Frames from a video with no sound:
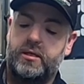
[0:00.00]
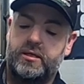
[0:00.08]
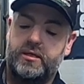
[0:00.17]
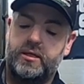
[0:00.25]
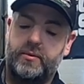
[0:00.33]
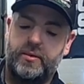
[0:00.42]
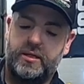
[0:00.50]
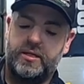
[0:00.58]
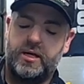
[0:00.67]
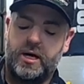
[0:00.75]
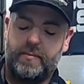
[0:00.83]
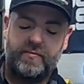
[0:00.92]
This is gonna be the
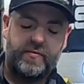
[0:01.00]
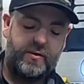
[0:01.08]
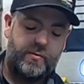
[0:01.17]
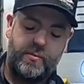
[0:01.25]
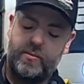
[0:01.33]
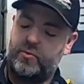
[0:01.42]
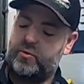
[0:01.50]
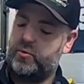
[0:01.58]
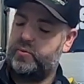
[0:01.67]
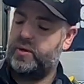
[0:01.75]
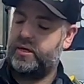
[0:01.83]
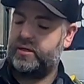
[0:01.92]
top if I remember
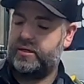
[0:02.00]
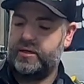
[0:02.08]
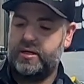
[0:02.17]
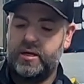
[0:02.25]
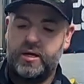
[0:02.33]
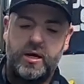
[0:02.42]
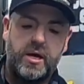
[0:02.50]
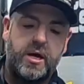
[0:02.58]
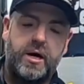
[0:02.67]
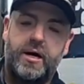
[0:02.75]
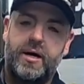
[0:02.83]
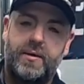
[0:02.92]
correctly.
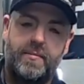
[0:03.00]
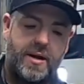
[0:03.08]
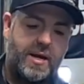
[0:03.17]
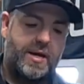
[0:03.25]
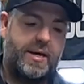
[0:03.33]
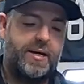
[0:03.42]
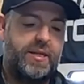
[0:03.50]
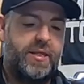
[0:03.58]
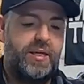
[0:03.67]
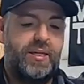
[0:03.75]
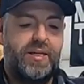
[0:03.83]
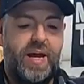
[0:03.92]
Um,
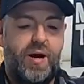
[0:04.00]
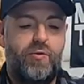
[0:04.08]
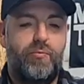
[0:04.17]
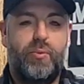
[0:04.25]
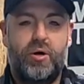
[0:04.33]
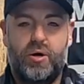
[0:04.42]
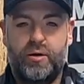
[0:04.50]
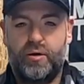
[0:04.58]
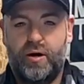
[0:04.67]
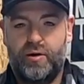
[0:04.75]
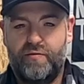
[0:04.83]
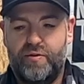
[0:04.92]
and the down
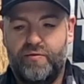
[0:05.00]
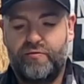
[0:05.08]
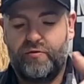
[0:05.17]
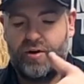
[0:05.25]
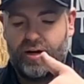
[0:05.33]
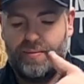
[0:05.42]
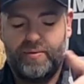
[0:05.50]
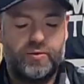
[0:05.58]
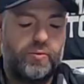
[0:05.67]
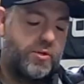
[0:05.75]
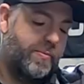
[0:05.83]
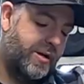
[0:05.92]
bar of the frame is
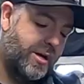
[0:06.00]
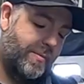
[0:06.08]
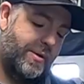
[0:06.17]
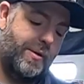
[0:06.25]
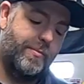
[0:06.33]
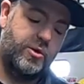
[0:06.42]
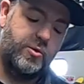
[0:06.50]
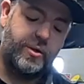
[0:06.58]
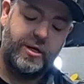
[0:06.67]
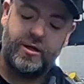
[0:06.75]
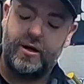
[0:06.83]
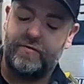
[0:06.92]
going to be coming in
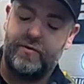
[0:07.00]
between